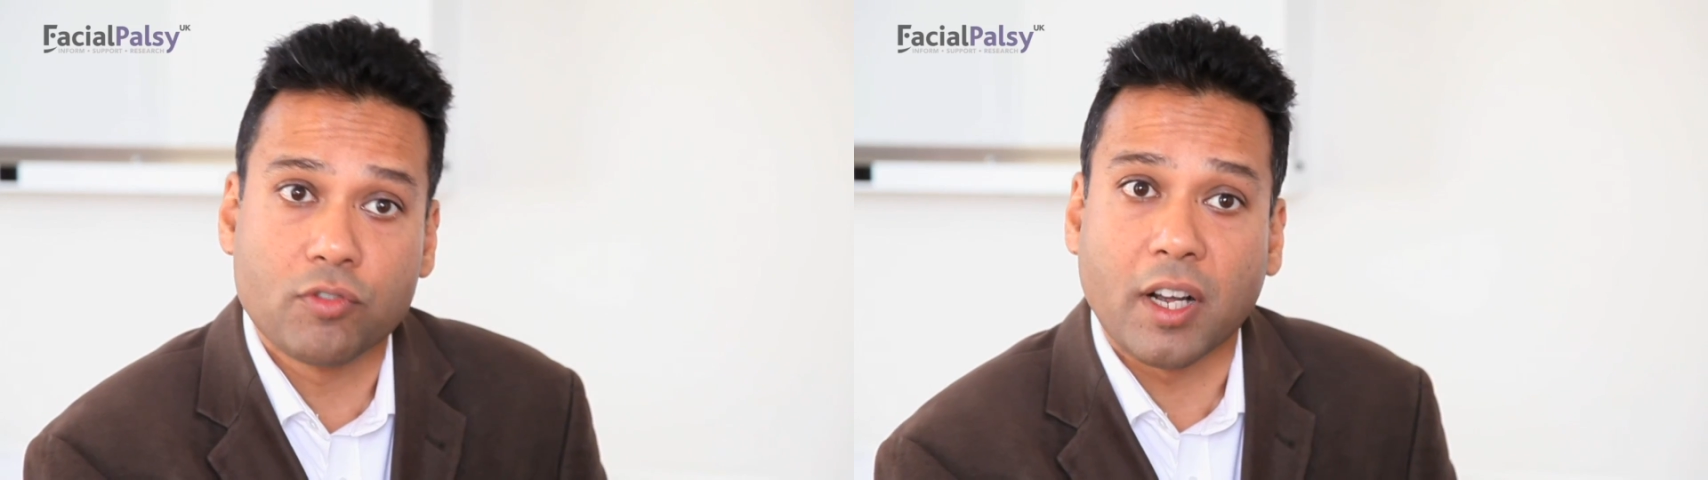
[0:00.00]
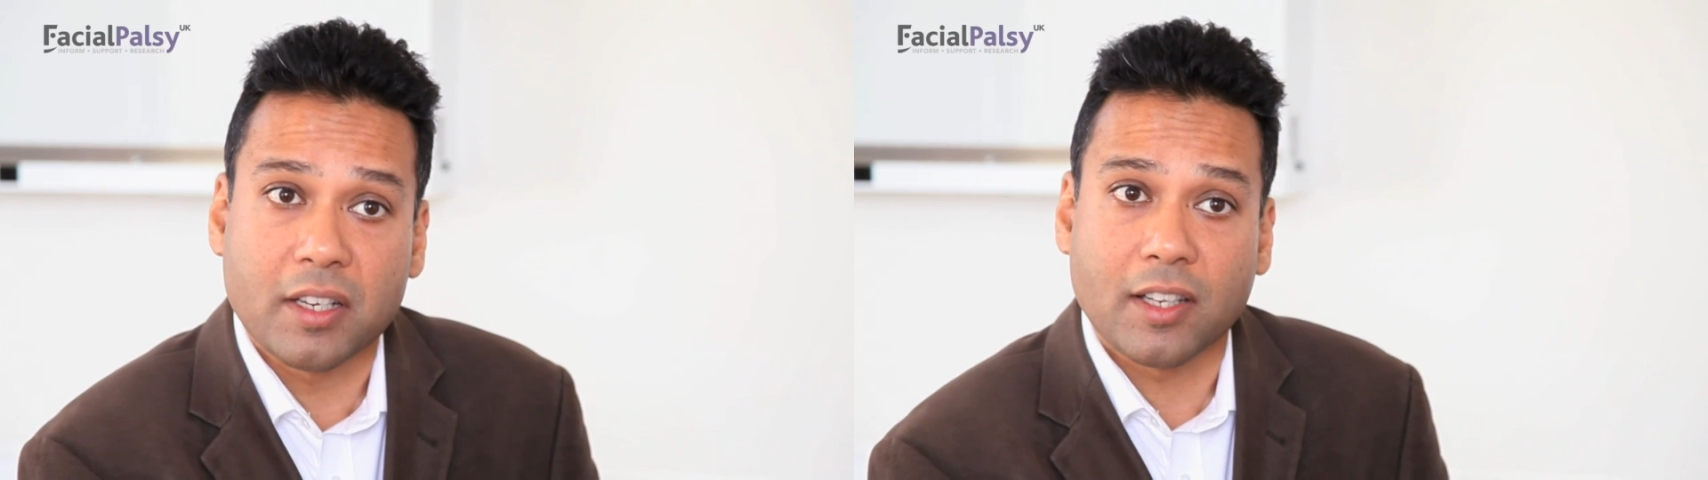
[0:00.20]

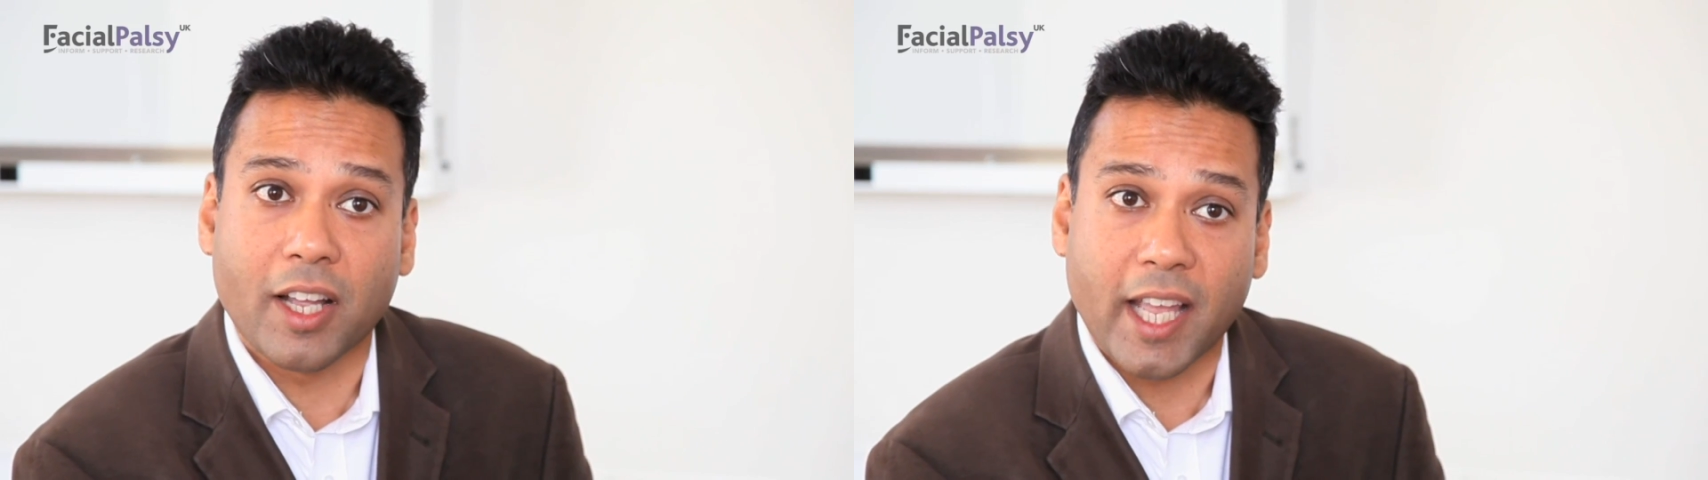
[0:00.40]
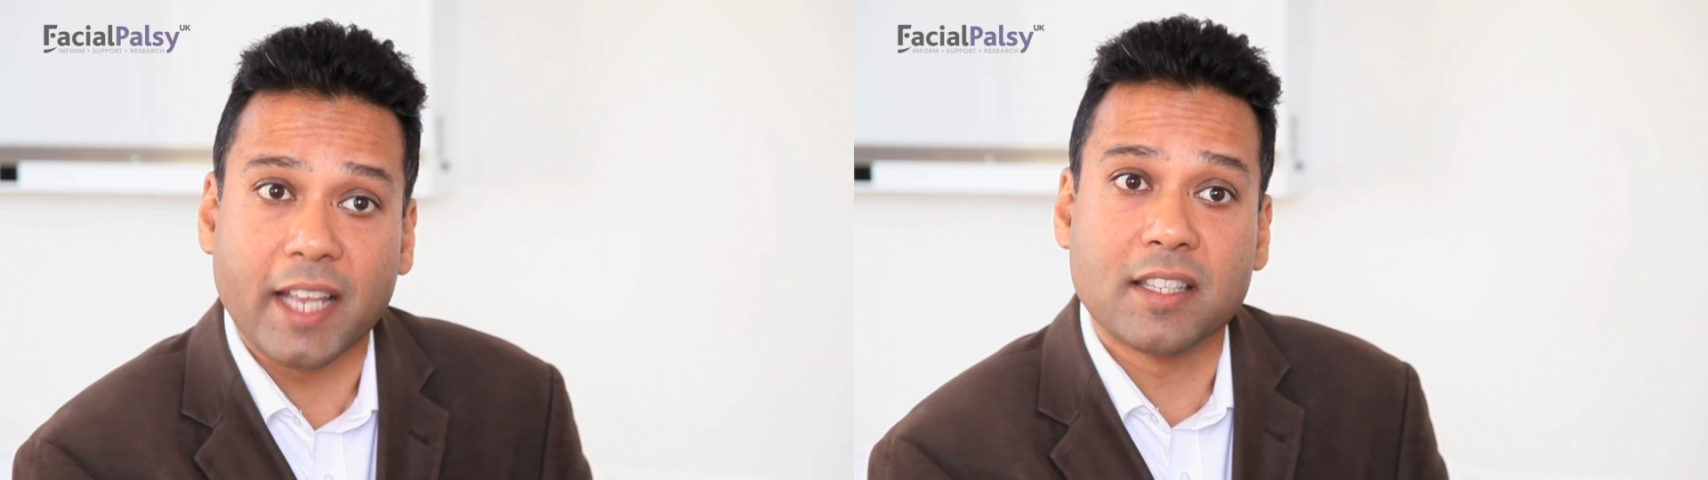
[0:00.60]
drugs
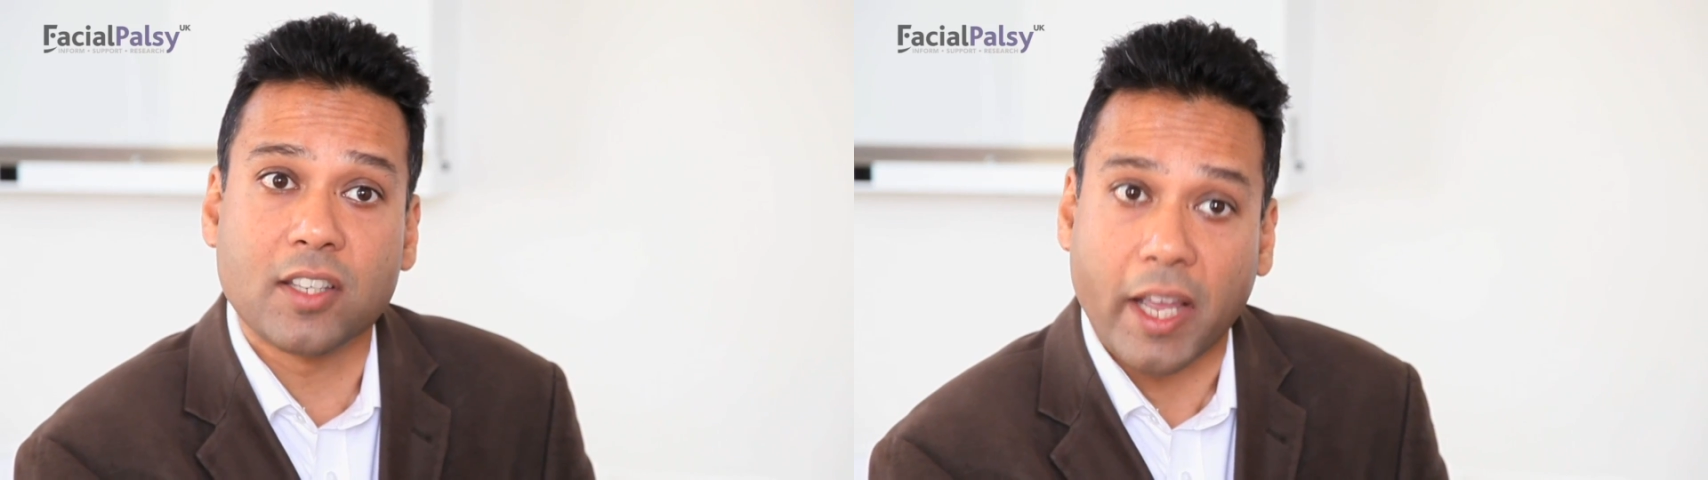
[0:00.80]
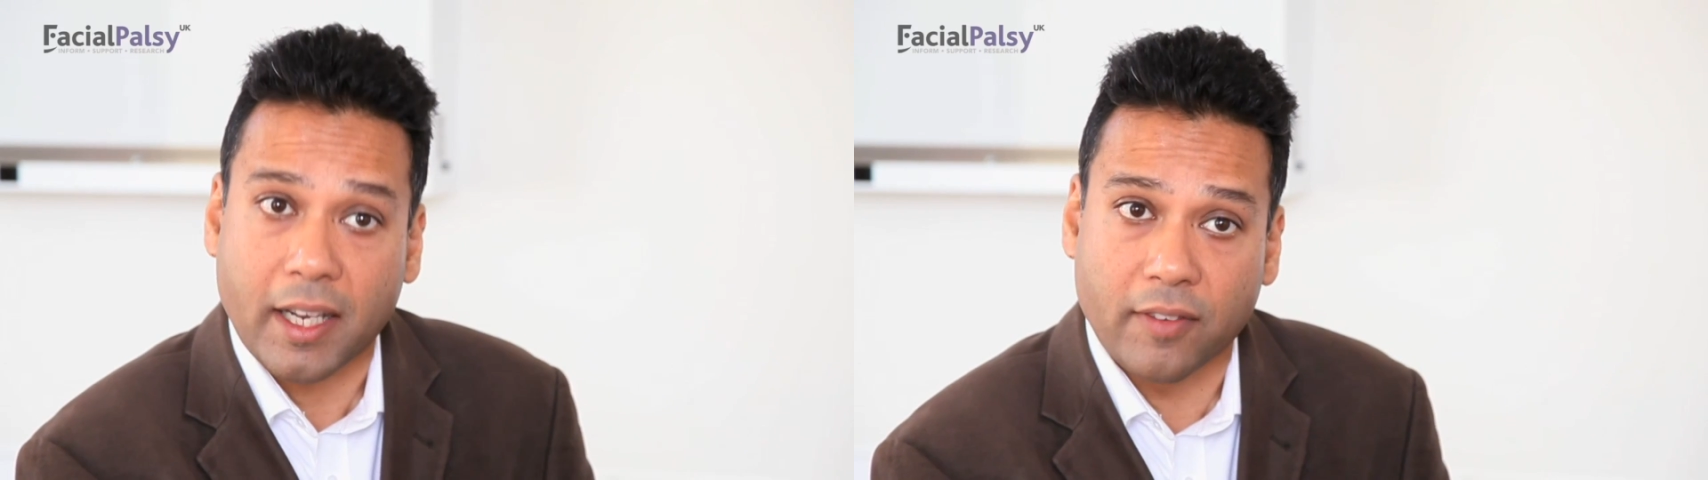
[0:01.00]
like
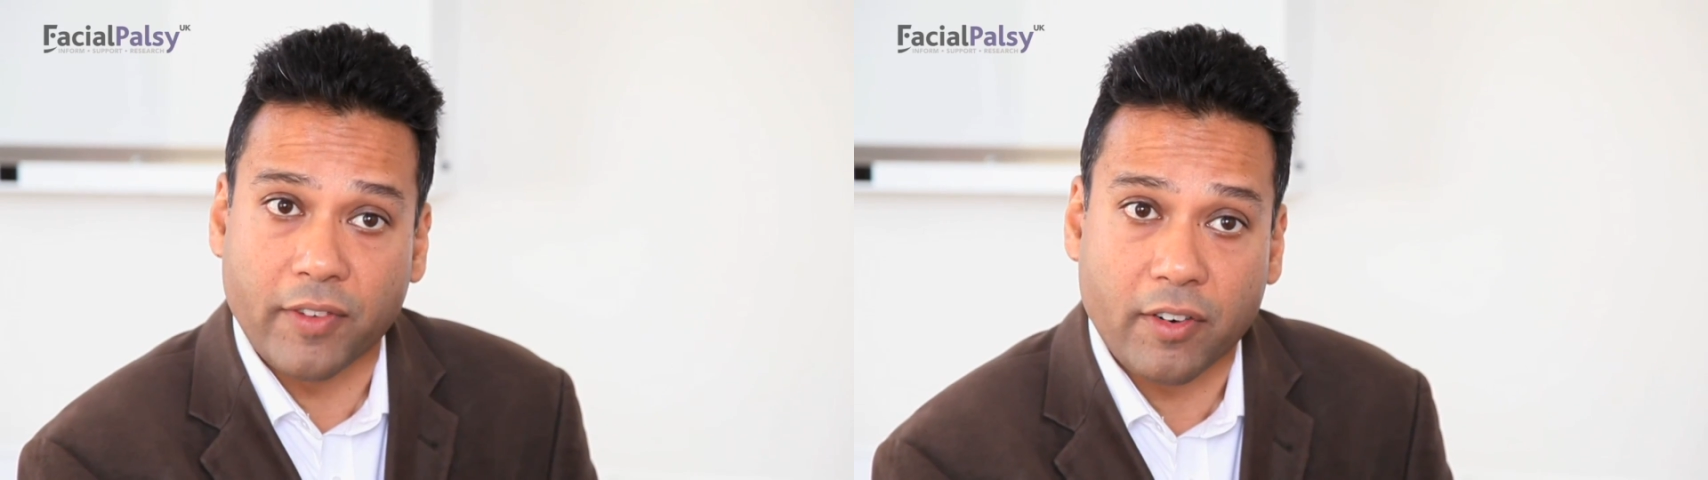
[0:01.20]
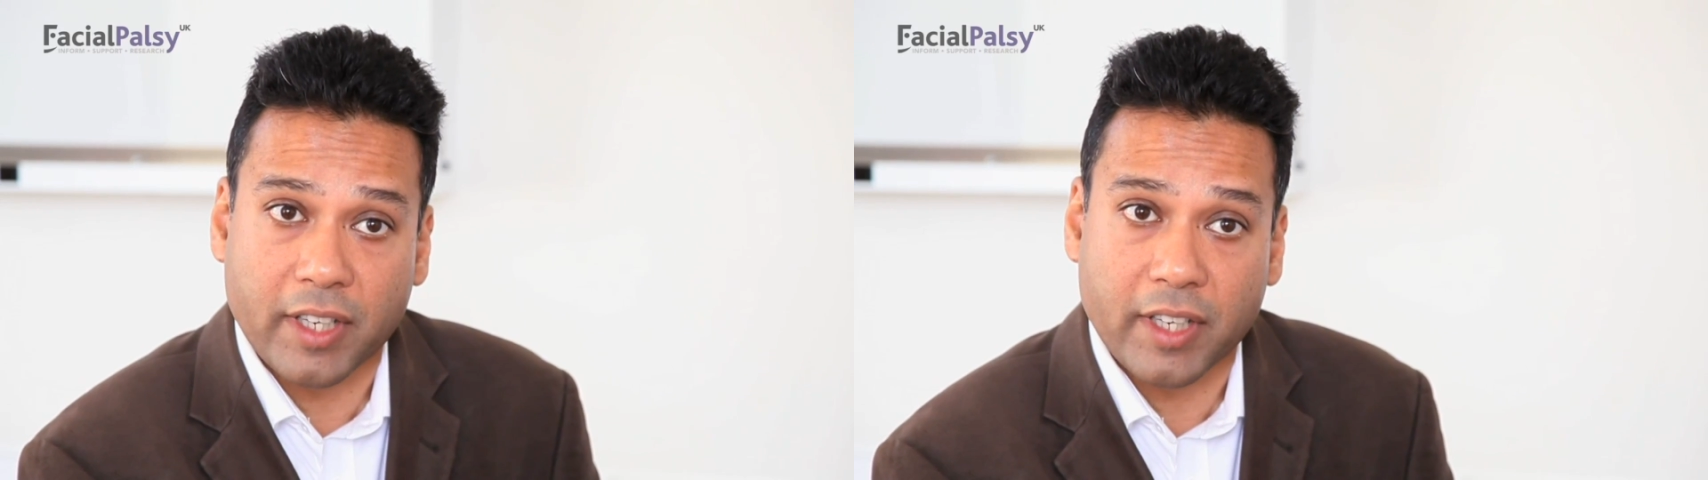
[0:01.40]
acyclovir